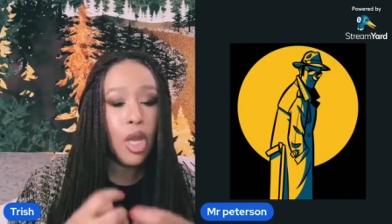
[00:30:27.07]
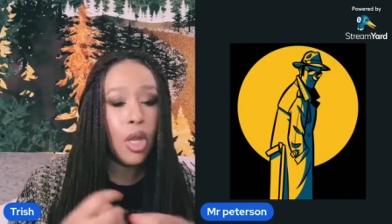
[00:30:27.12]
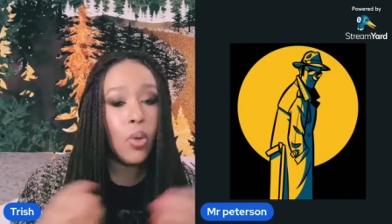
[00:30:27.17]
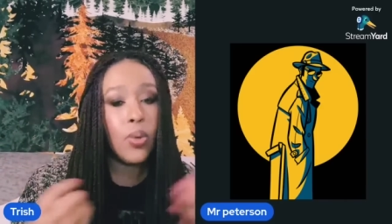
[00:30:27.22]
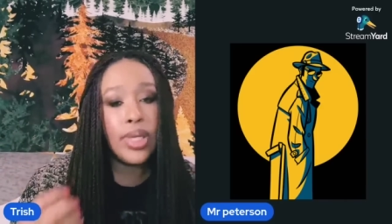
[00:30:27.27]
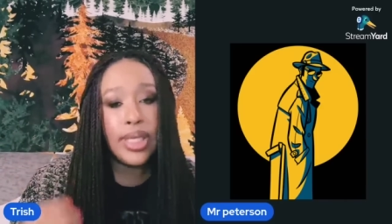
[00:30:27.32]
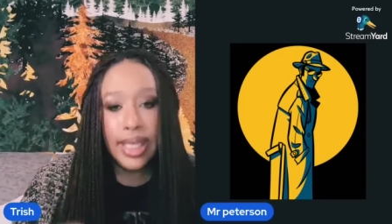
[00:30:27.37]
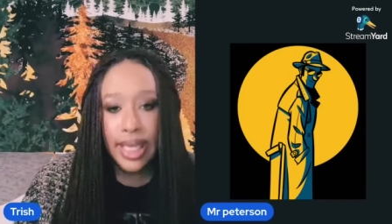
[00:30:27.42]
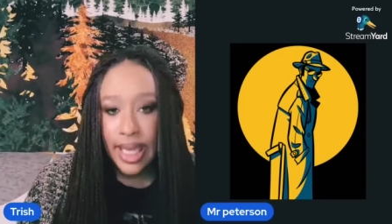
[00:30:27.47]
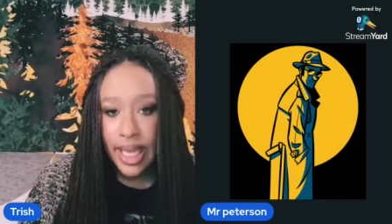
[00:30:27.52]

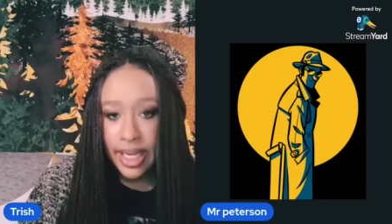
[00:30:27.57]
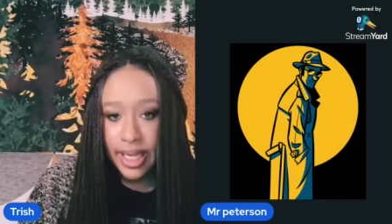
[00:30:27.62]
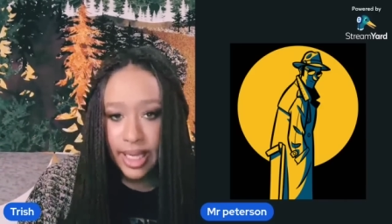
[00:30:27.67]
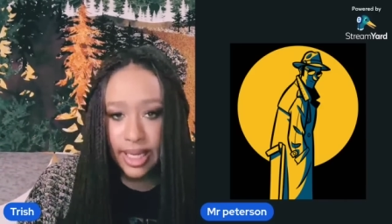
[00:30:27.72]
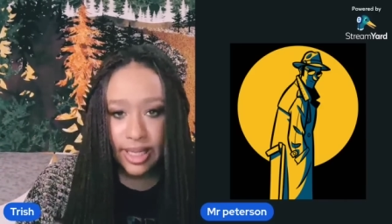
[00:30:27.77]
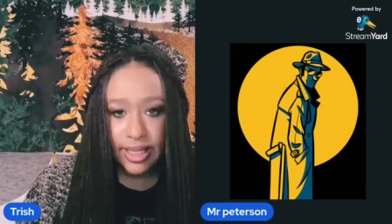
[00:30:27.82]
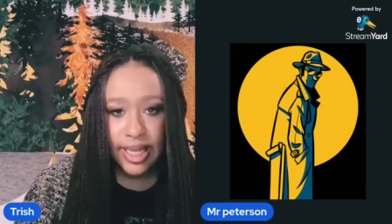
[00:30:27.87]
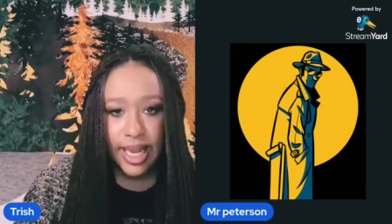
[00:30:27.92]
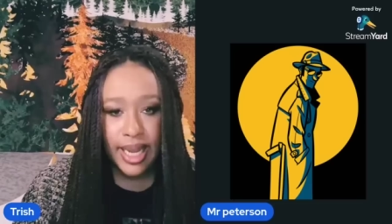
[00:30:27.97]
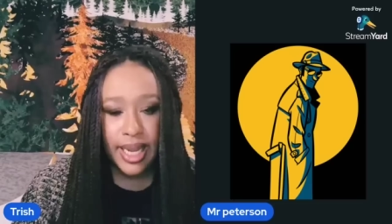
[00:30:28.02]
We can't get
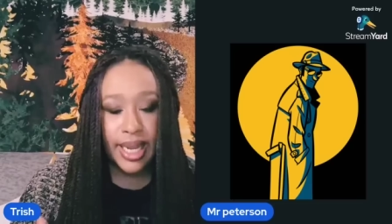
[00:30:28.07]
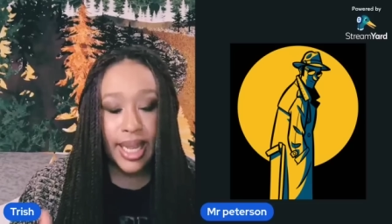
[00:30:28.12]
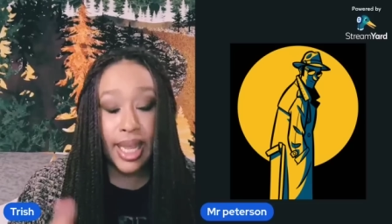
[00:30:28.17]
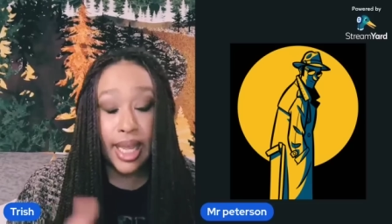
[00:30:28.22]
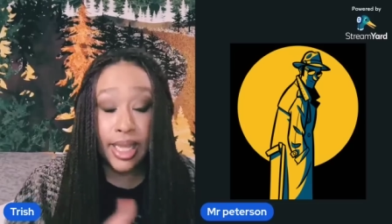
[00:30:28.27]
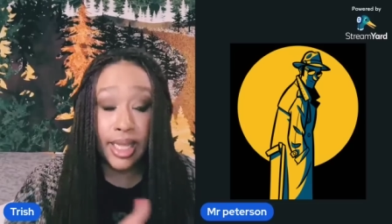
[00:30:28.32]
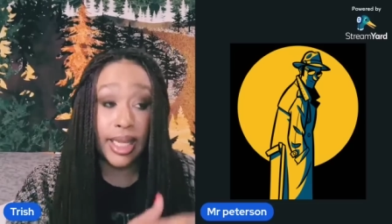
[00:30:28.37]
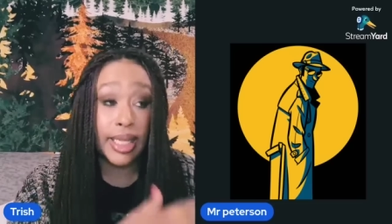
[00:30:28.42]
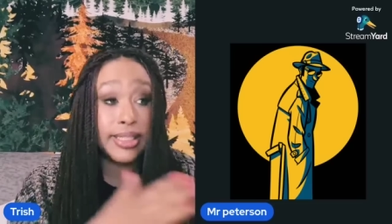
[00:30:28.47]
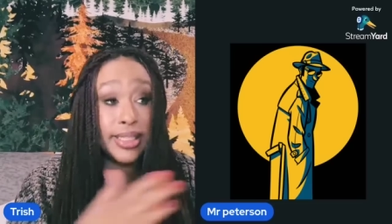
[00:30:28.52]
a day
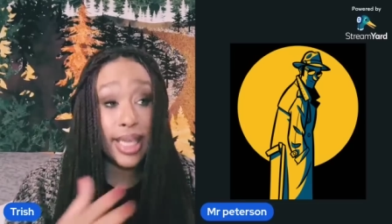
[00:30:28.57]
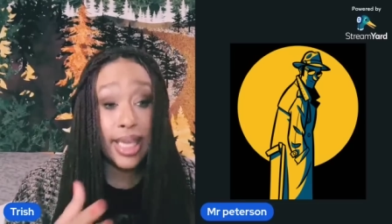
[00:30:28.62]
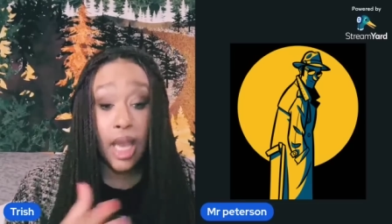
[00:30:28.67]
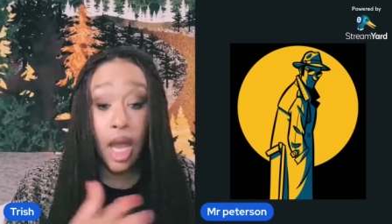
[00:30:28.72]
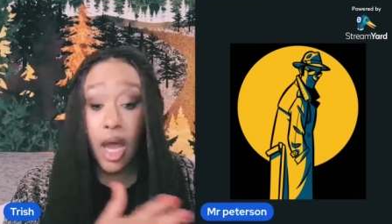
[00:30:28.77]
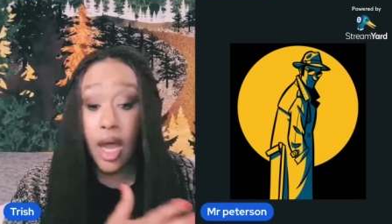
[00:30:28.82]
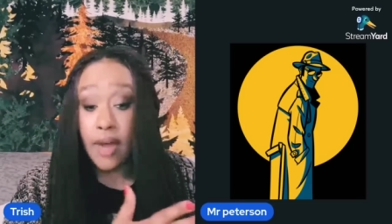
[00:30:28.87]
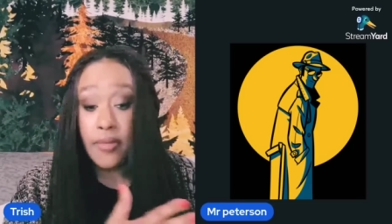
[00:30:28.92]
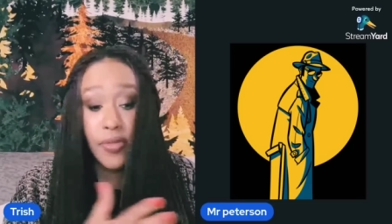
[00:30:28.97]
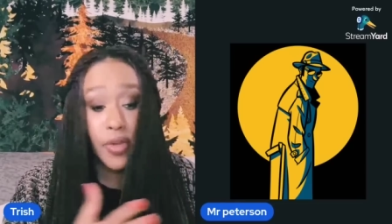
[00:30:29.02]
a, day
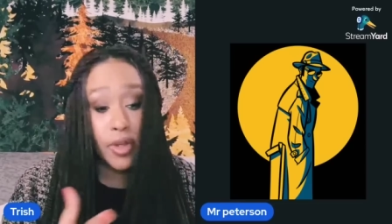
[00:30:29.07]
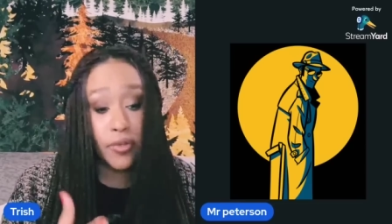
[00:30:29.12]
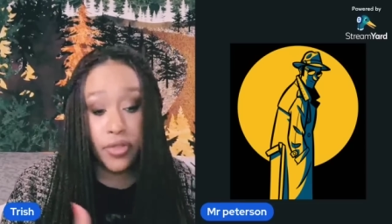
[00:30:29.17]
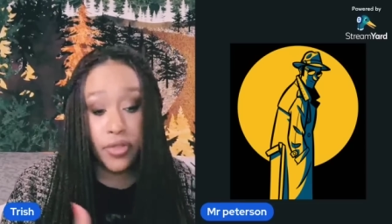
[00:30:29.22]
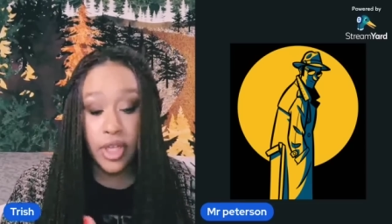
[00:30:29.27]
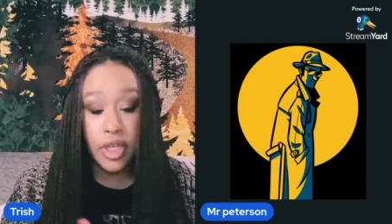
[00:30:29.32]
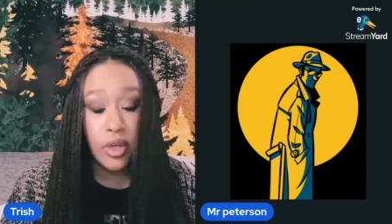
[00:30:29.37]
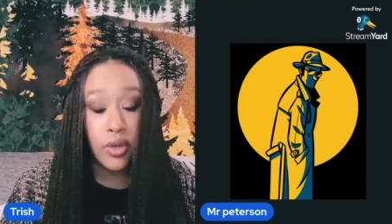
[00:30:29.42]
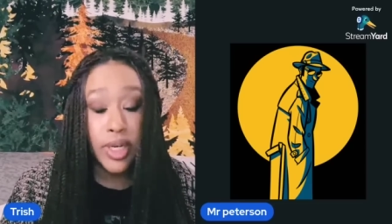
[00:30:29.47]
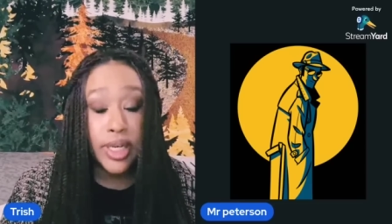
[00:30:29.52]
off of
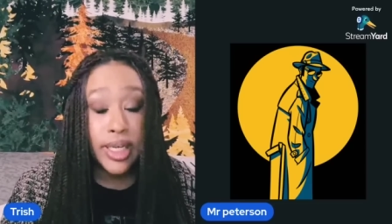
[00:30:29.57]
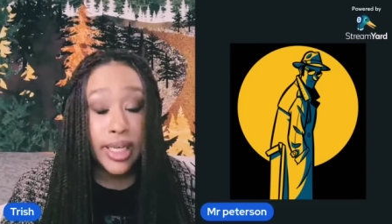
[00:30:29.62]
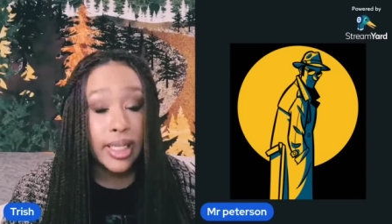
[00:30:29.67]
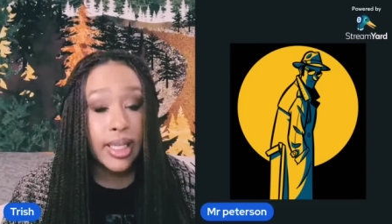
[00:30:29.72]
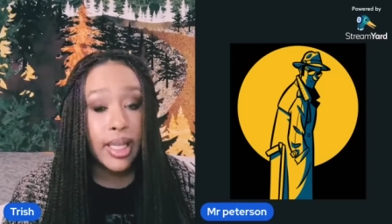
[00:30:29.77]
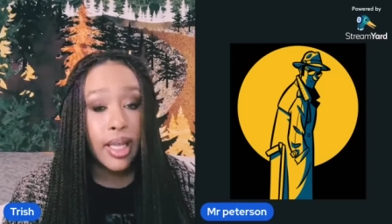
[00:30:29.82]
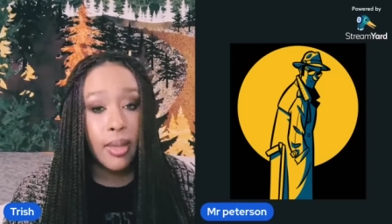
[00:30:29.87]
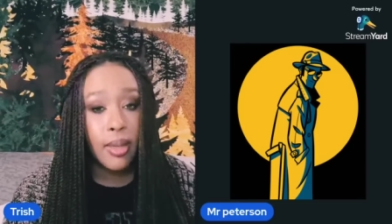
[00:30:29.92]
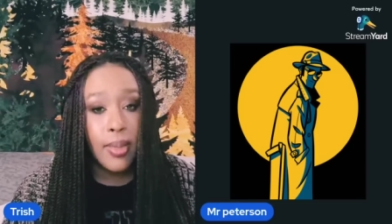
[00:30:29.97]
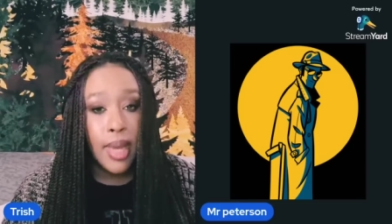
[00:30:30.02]
the curriculum.